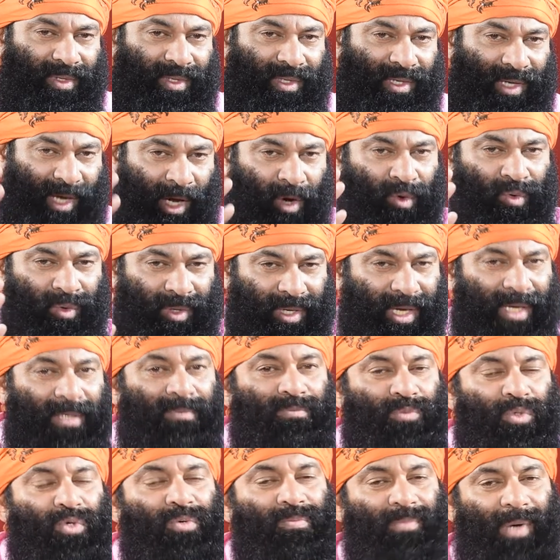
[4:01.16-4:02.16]
love can
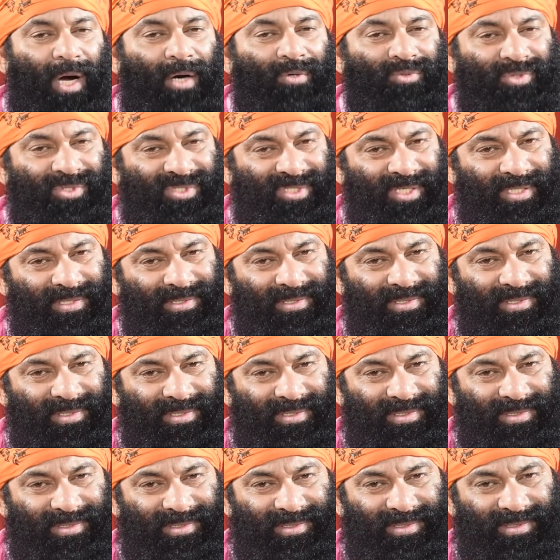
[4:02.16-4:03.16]
move
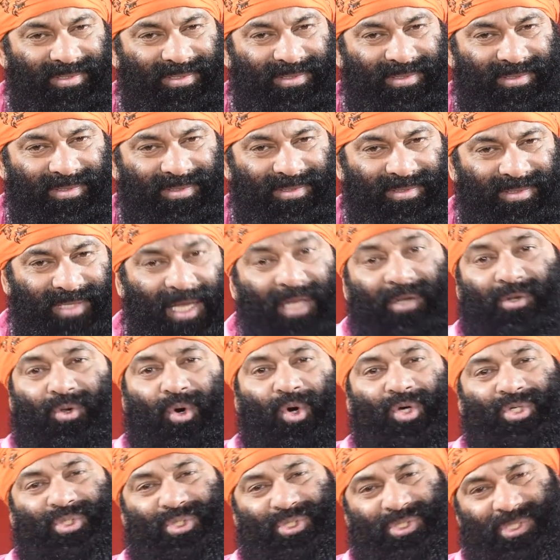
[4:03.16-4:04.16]
mountains and
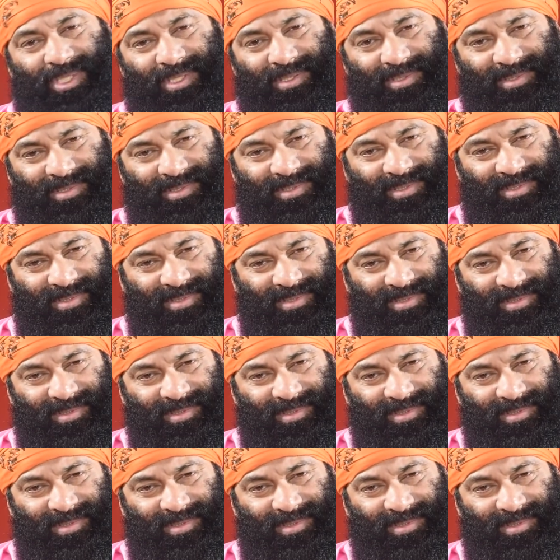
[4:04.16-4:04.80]
oceans.